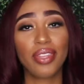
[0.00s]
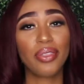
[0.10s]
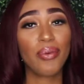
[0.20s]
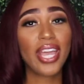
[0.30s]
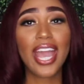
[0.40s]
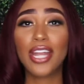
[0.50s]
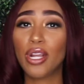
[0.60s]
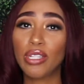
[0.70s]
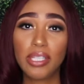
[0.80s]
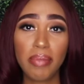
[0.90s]
The wig had
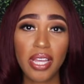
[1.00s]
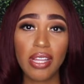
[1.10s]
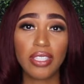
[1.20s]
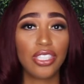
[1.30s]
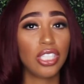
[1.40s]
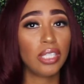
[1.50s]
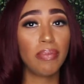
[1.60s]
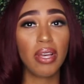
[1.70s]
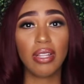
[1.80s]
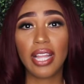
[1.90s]
no smells. It just
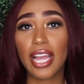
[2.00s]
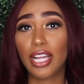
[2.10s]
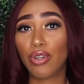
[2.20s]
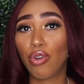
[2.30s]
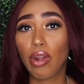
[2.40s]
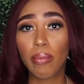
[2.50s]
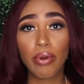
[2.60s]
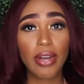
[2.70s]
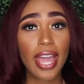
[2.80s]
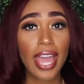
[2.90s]
smelled like
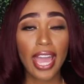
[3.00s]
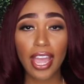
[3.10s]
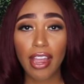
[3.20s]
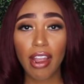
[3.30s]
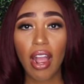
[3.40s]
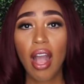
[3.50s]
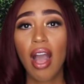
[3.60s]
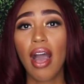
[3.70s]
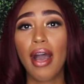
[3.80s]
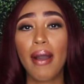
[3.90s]
normal hair.
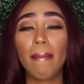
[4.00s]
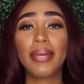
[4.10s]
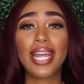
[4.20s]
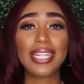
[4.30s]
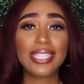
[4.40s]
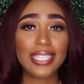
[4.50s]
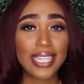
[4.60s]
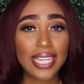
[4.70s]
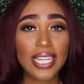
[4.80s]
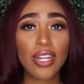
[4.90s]
But I
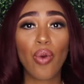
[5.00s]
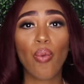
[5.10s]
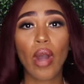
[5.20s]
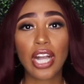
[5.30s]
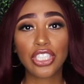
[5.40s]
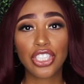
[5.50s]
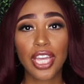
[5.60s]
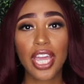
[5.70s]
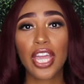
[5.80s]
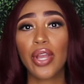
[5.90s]
did wash the
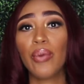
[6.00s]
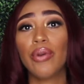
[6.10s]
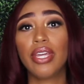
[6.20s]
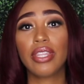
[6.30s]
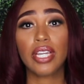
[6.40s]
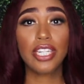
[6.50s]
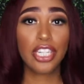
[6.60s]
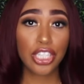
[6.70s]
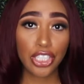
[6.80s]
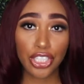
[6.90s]
hair with
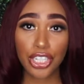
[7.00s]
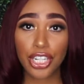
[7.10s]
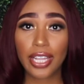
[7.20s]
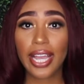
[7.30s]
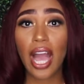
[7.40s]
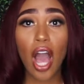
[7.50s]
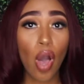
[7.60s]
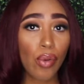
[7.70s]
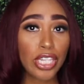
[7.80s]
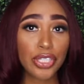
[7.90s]
conditioner like I
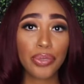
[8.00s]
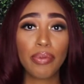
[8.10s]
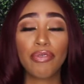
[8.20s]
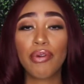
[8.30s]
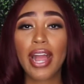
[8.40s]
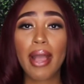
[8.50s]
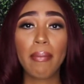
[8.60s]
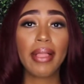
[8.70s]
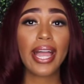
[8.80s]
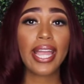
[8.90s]
always do before I
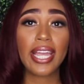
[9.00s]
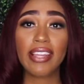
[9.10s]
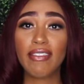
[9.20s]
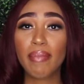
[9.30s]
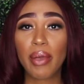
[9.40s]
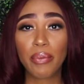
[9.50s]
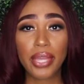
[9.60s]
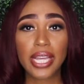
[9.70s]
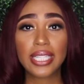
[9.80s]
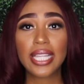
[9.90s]
apply any of my
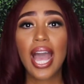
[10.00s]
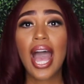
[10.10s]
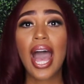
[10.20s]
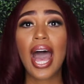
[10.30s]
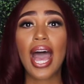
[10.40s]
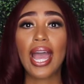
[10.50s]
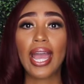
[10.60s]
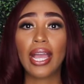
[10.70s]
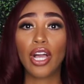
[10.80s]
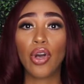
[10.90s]
wigs.
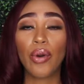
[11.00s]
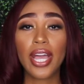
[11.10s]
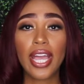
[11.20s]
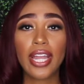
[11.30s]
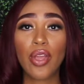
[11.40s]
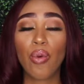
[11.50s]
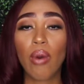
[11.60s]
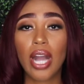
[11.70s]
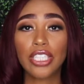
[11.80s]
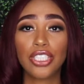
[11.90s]
I go ahead and
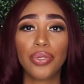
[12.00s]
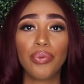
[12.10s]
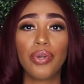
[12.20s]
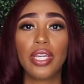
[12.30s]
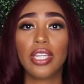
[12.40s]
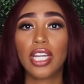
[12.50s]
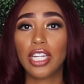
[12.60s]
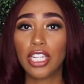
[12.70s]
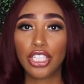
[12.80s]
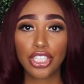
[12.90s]
wash them with a
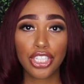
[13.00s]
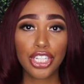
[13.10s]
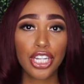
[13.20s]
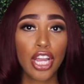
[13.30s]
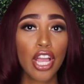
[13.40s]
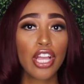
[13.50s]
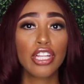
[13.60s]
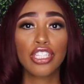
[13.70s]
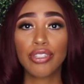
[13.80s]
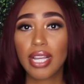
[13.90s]
conditioner.
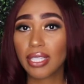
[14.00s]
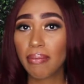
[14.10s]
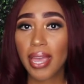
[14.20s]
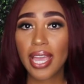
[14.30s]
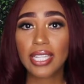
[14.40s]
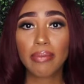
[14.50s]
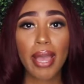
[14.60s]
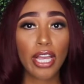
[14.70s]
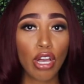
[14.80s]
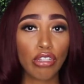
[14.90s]
Tresemme is
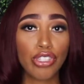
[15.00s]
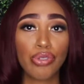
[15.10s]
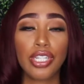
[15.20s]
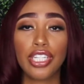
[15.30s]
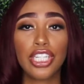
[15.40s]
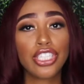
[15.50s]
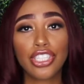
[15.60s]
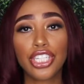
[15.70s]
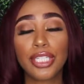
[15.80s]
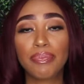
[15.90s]
my go-to
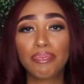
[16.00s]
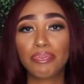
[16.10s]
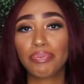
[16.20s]
conditioner.